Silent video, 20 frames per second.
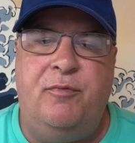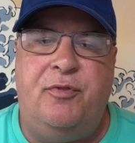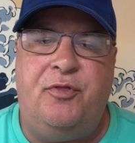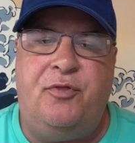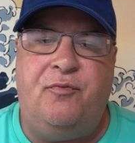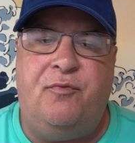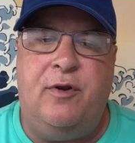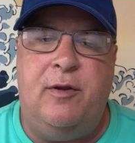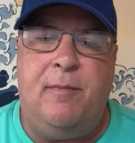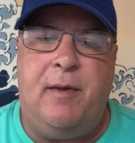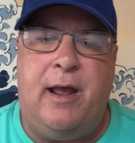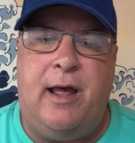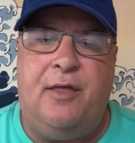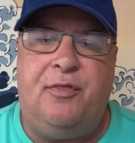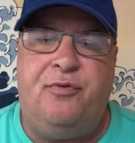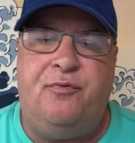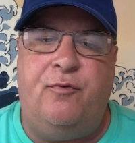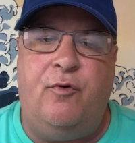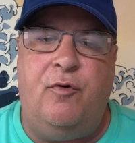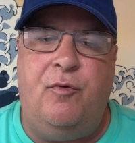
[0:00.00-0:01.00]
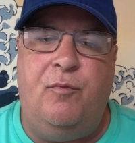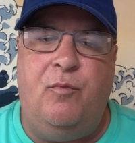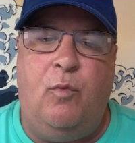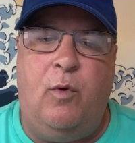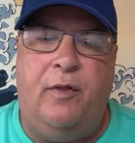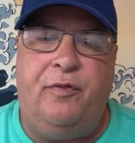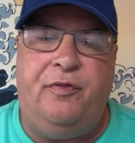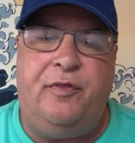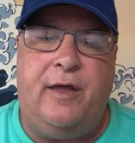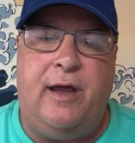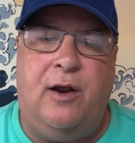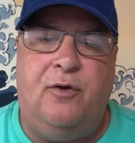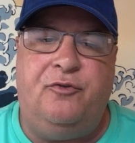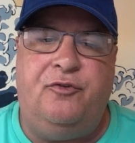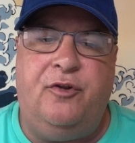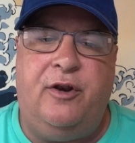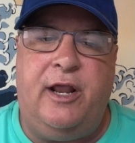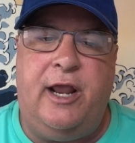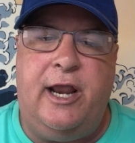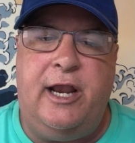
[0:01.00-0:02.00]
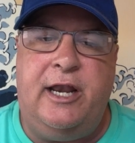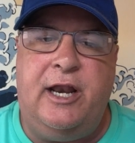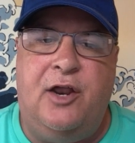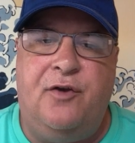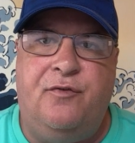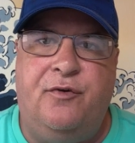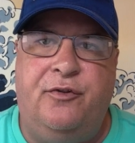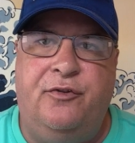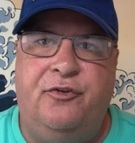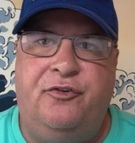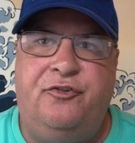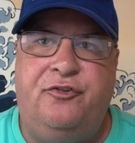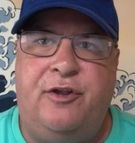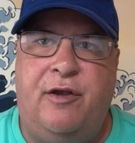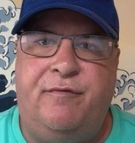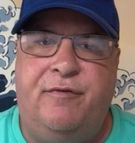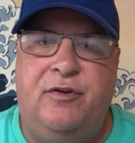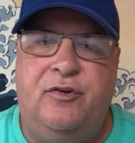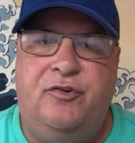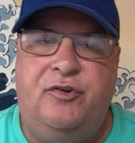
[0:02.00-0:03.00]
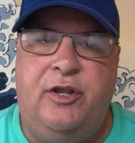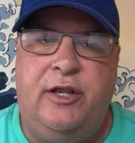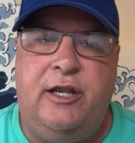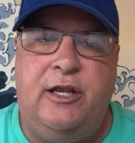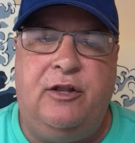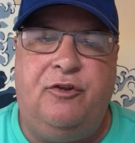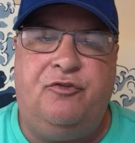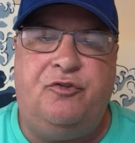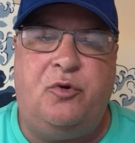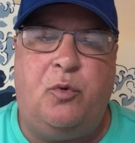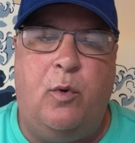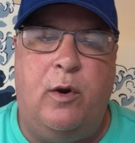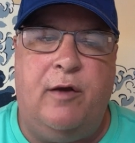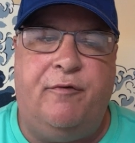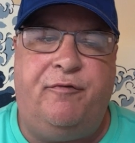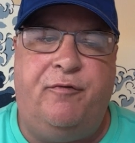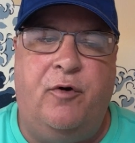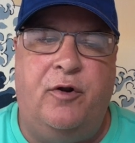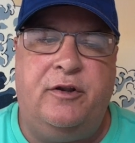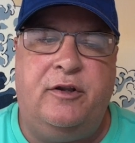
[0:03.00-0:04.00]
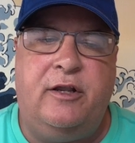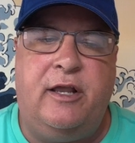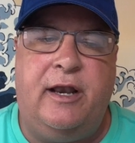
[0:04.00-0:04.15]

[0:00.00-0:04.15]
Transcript: three-bathroom, 1,817-square-foot